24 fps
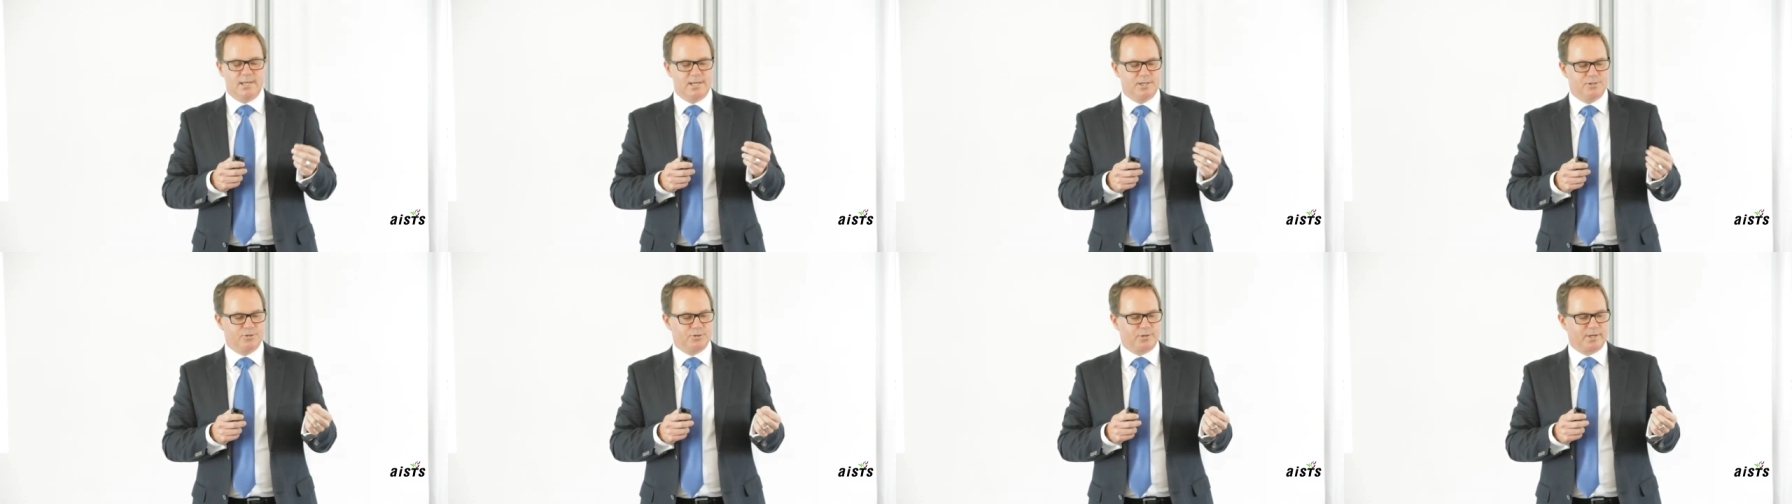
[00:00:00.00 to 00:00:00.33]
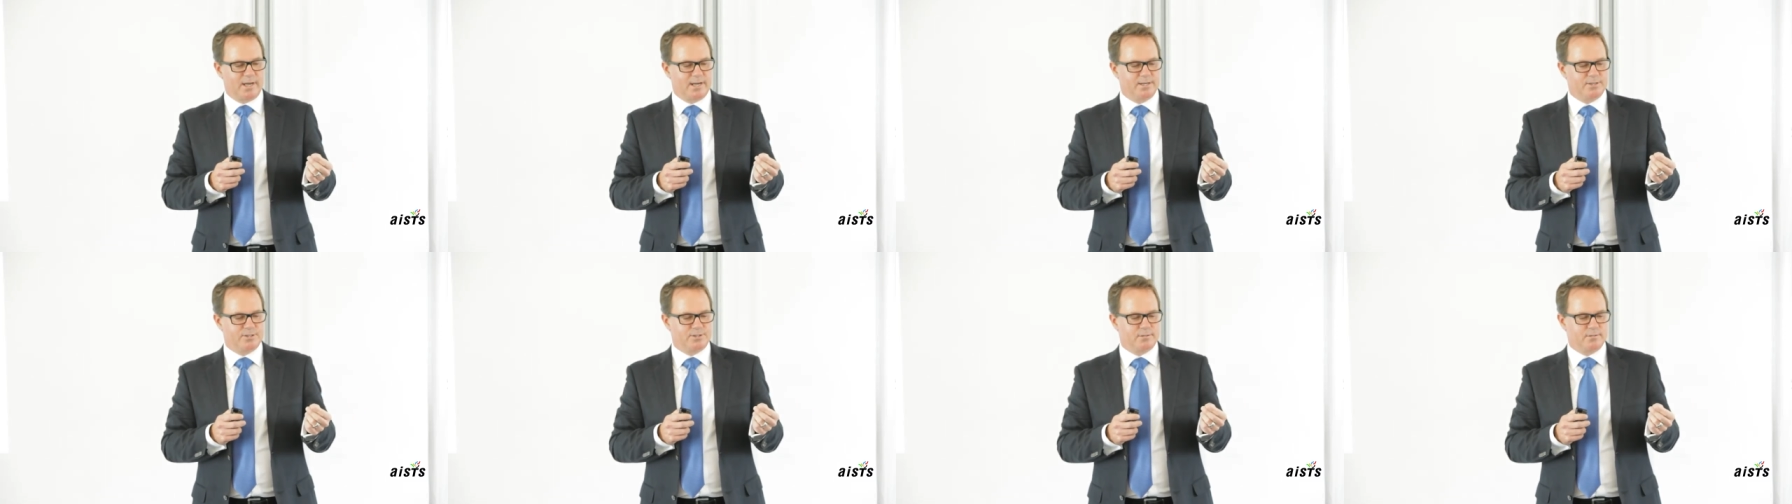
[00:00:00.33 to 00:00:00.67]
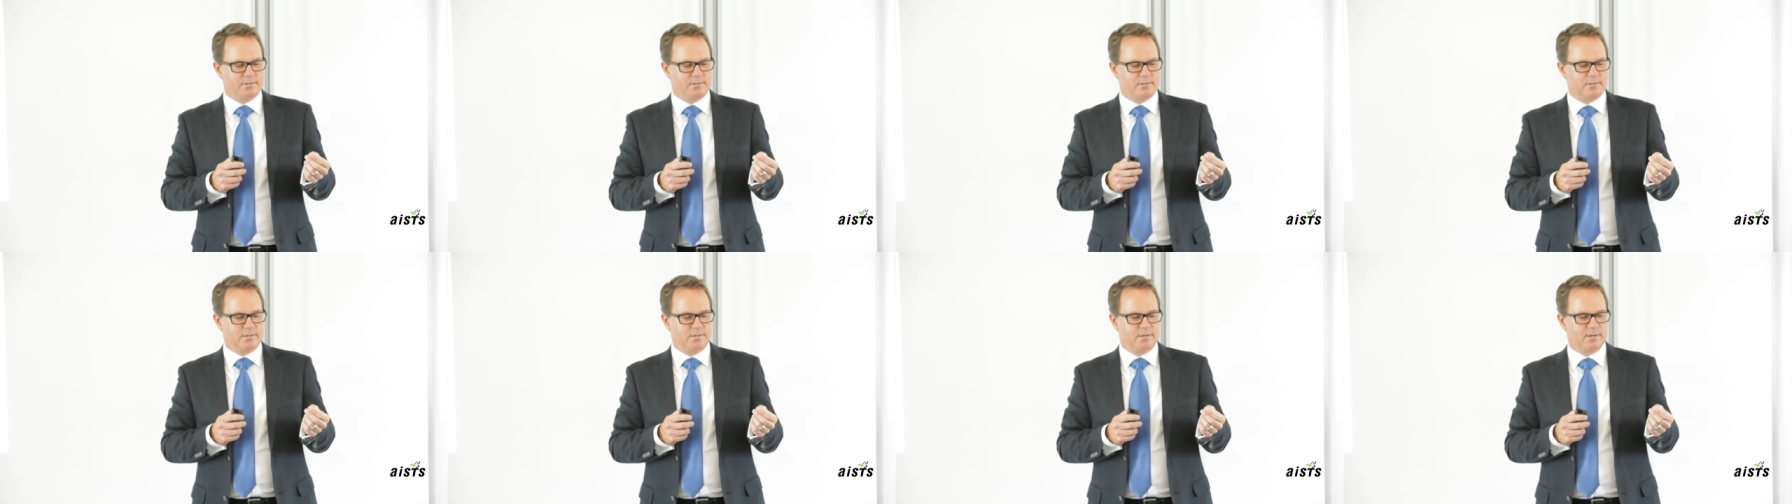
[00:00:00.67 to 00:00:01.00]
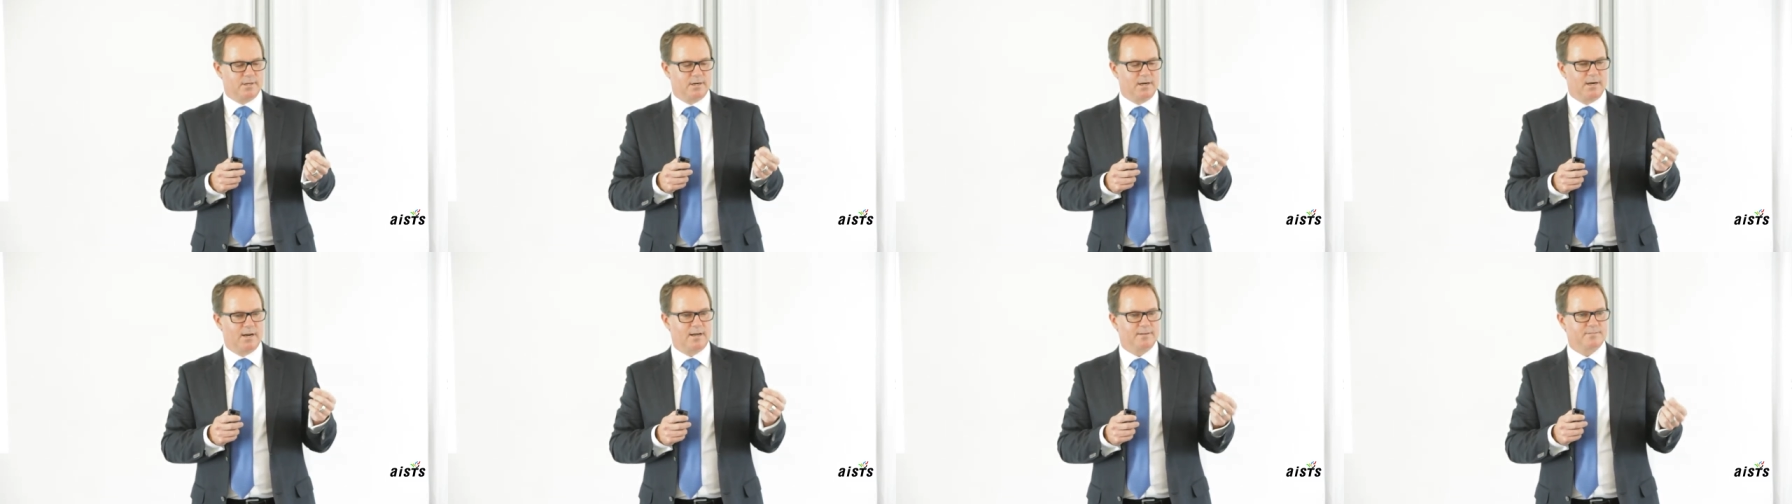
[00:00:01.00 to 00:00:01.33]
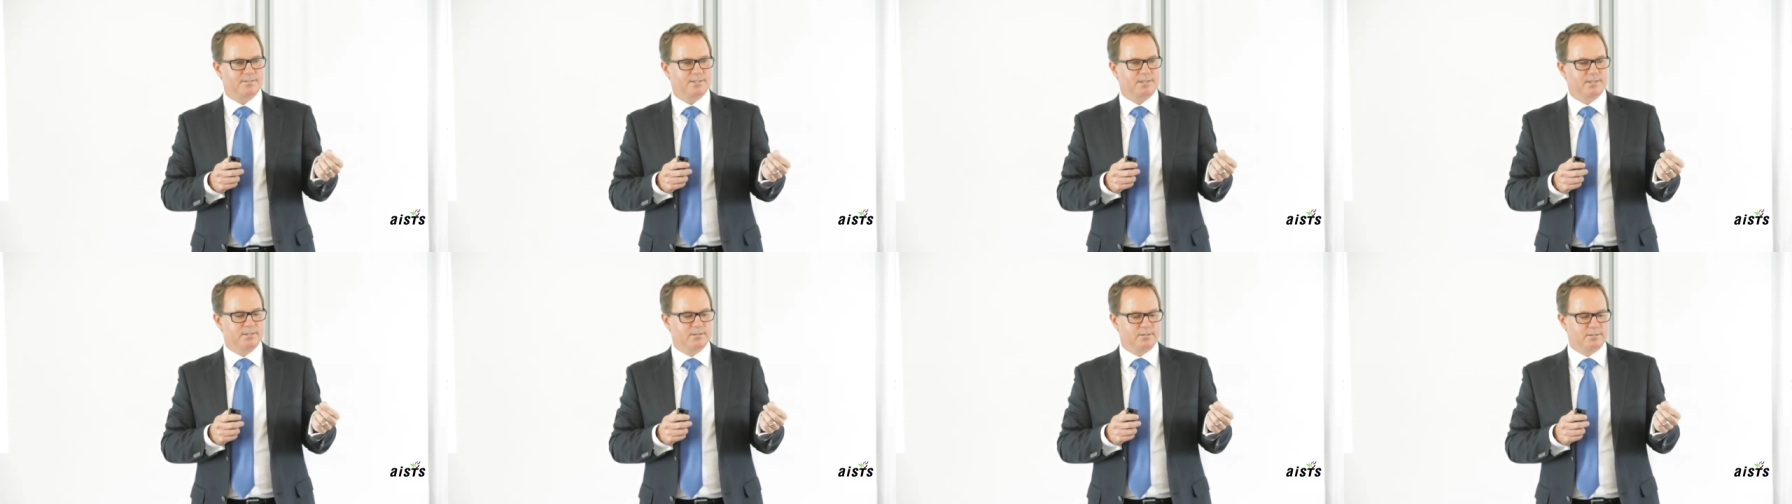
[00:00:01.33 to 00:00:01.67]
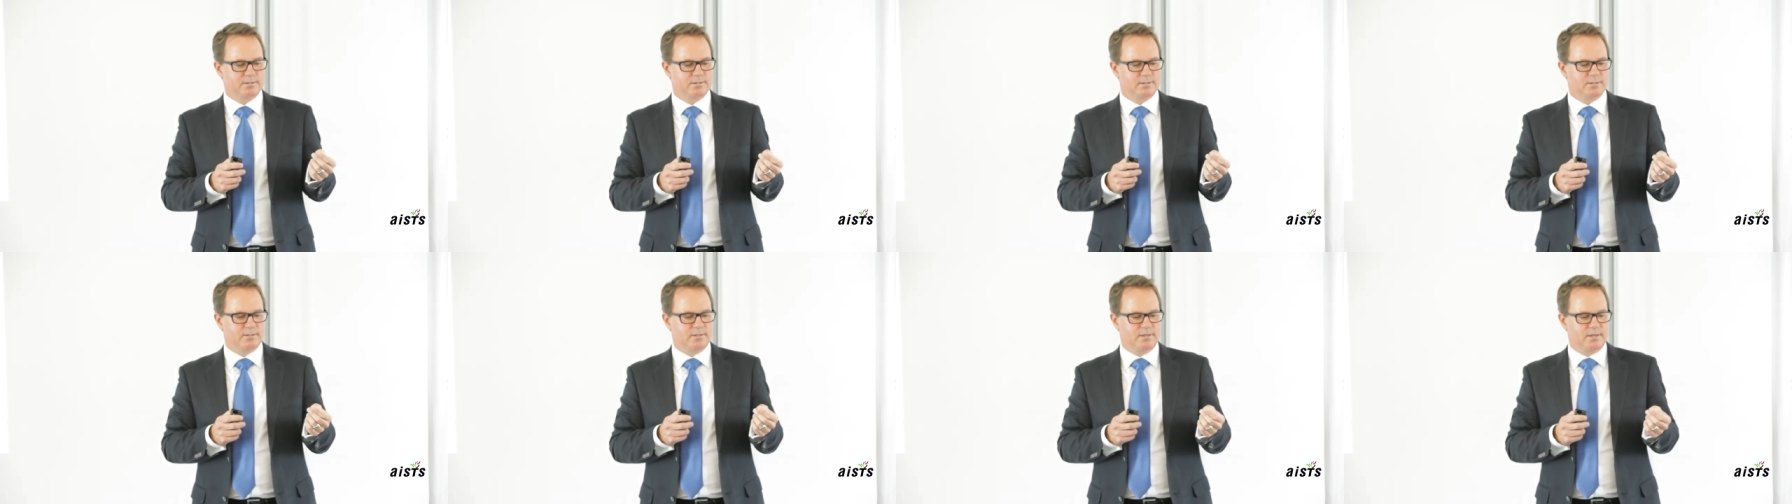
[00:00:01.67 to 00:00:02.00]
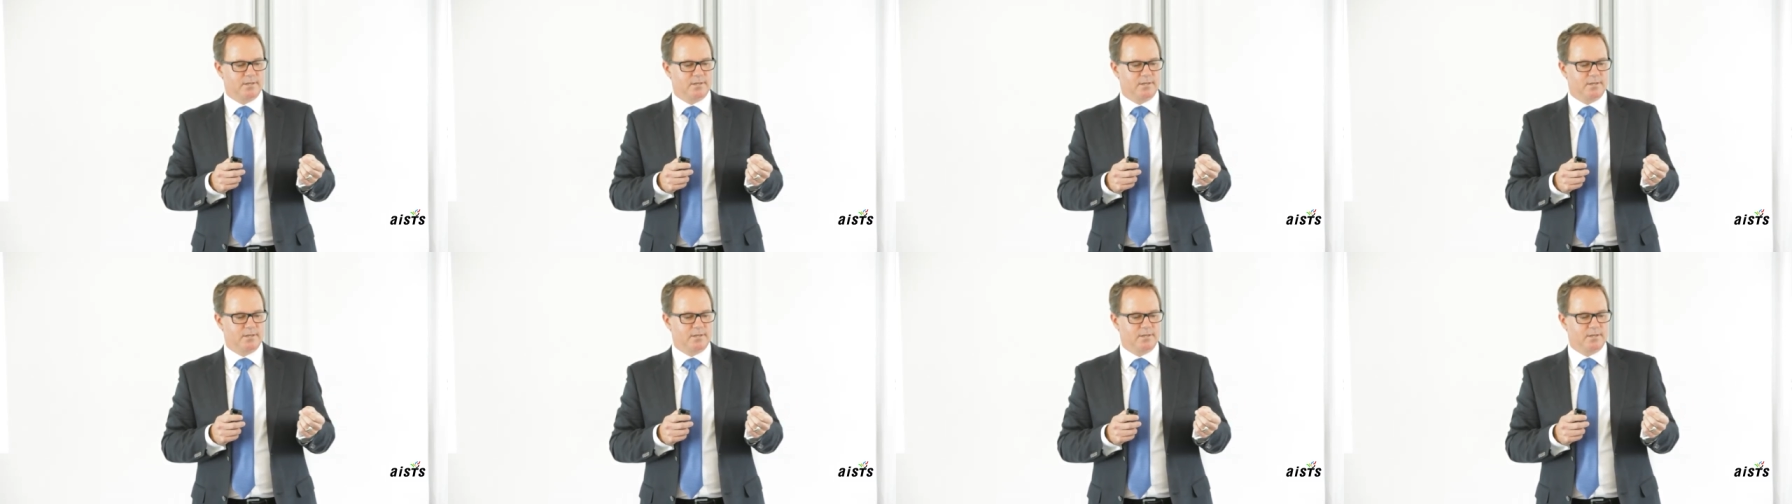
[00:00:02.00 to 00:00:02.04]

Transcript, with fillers: education, life skills,